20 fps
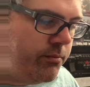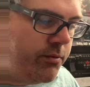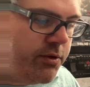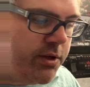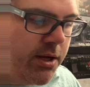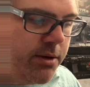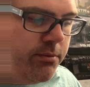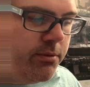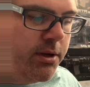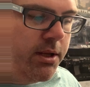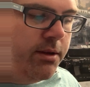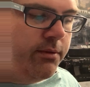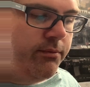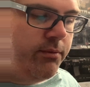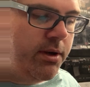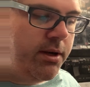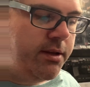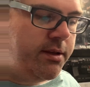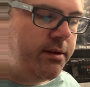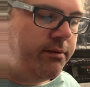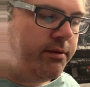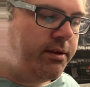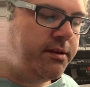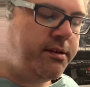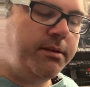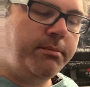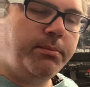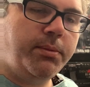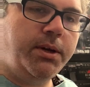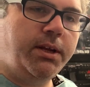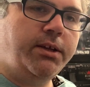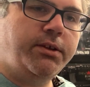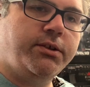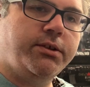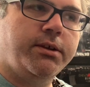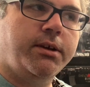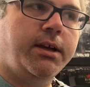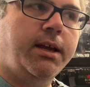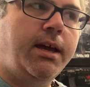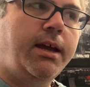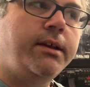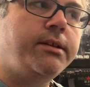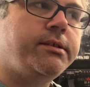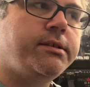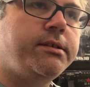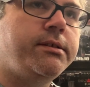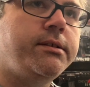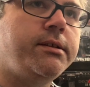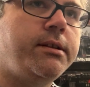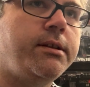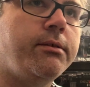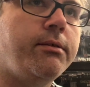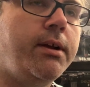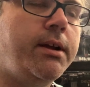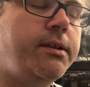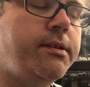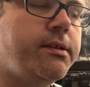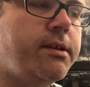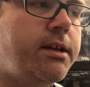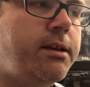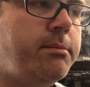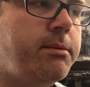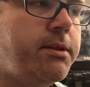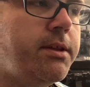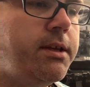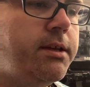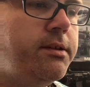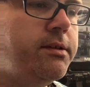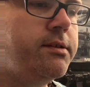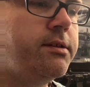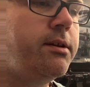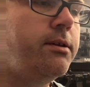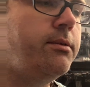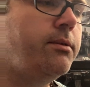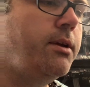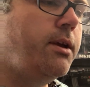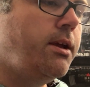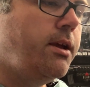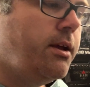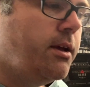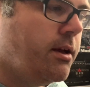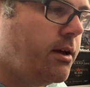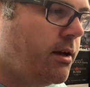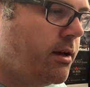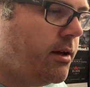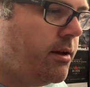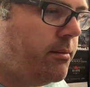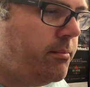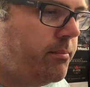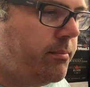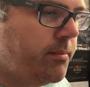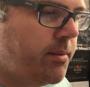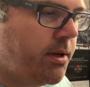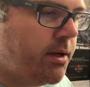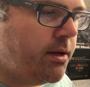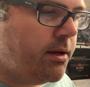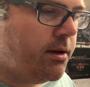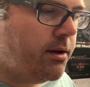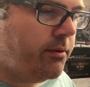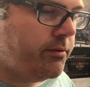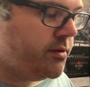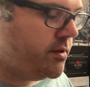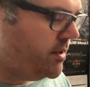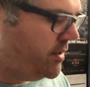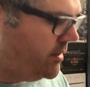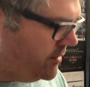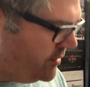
generally relatively simple-ish, I guess, in the grand scheme of things. So obviously